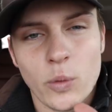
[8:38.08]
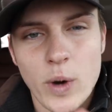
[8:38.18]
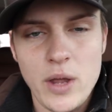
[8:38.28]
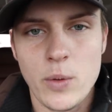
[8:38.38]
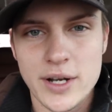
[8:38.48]

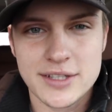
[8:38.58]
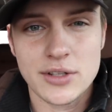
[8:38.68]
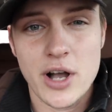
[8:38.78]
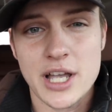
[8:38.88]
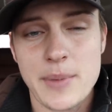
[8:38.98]
What I wanted to
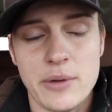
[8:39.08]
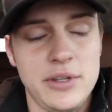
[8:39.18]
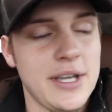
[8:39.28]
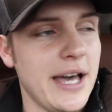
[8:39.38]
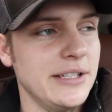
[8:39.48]
talk about
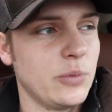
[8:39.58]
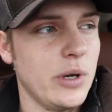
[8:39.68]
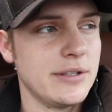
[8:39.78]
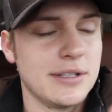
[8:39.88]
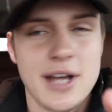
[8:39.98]
with you guys
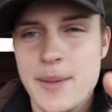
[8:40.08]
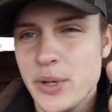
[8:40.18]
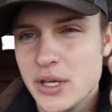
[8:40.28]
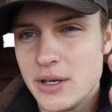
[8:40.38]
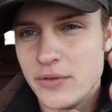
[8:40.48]
was the
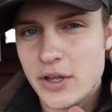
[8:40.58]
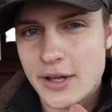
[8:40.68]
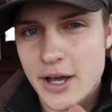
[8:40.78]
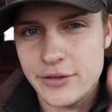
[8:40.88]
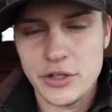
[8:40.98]
topic of
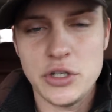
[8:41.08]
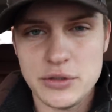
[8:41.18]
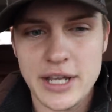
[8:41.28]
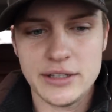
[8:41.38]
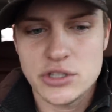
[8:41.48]
the new
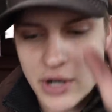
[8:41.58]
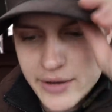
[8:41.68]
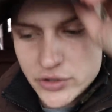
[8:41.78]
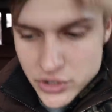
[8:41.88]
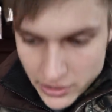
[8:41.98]
daily
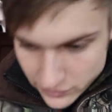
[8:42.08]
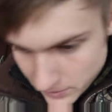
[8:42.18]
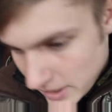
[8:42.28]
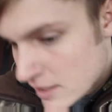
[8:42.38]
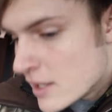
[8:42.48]
driver truck
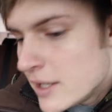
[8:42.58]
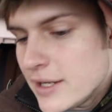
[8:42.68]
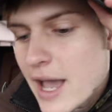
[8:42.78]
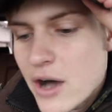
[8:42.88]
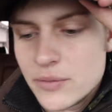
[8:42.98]
for me.
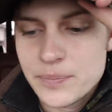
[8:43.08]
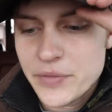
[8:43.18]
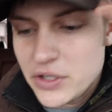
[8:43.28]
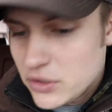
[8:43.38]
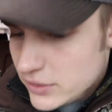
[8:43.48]
Now,
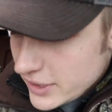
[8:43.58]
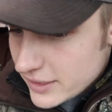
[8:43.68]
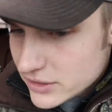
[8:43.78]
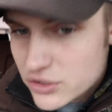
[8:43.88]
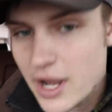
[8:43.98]
the new
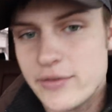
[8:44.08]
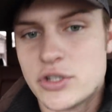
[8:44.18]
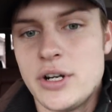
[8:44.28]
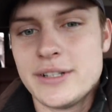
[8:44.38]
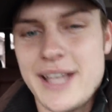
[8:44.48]
daily driver
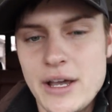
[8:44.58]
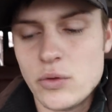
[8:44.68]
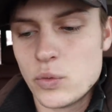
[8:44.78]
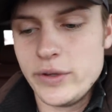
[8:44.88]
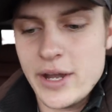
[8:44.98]
truck, that
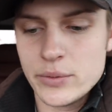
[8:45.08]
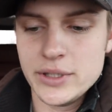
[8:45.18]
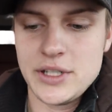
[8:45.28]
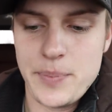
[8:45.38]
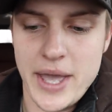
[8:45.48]

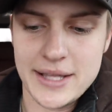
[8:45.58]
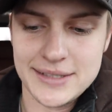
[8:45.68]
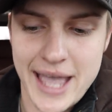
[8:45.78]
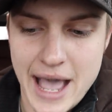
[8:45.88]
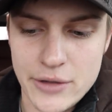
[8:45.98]
really
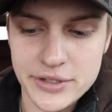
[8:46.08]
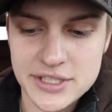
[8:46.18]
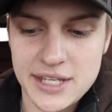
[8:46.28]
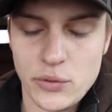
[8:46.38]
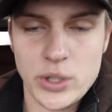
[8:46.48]
depends how
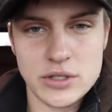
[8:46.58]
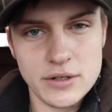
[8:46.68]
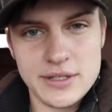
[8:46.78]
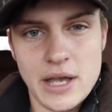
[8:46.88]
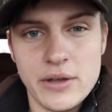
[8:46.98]
this giveaway
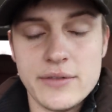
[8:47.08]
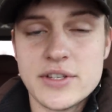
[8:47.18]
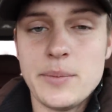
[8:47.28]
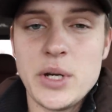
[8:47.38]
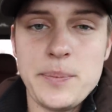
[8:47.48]
turns out. If
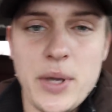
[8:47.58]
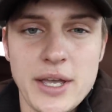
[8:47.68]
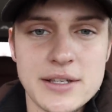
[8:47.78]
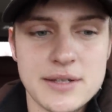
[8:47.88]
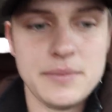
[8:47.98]
somebody
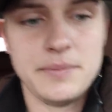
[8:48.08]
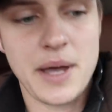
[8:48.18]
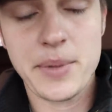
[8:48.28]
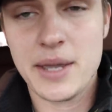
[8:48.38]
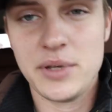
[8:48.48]
picks
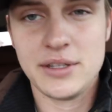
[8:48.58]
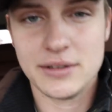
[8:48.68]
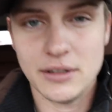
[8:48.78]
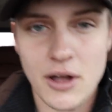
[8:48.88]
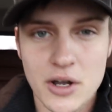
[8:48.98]
my baby,
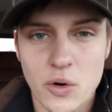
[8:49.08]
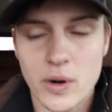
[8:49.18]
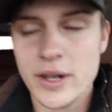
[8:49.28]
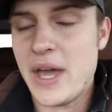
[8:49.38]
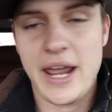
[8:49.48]
the
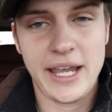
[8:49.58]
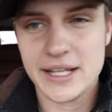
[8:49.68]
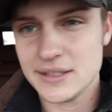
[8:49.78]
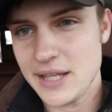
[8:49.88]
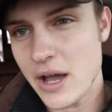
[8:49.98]
Longhorn, then
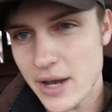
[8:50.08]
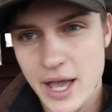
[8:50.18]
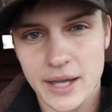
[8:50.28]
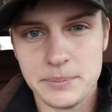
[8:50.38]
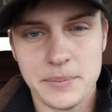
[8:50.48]
hands down,
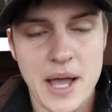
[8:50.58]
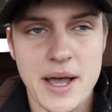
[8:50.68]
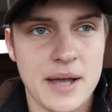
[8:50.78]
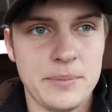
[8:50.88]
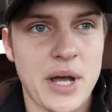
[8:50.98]

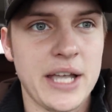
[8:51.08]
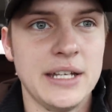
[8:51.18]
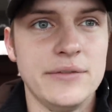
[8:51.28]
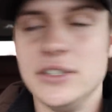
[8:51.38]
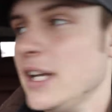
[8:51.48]
I'm buying a
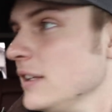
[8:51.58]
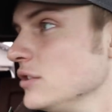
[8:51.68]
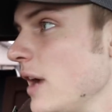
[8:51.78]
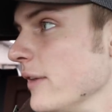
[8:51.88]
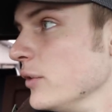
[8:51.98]
different daily
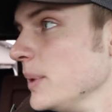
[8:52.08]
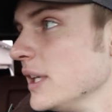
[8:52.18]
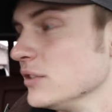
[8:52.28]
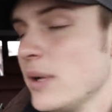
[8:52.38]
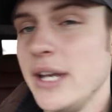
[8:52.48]
driver,
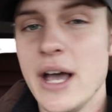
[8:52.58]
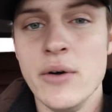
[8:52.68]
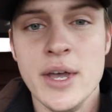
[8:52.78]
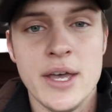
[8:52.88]
because right now,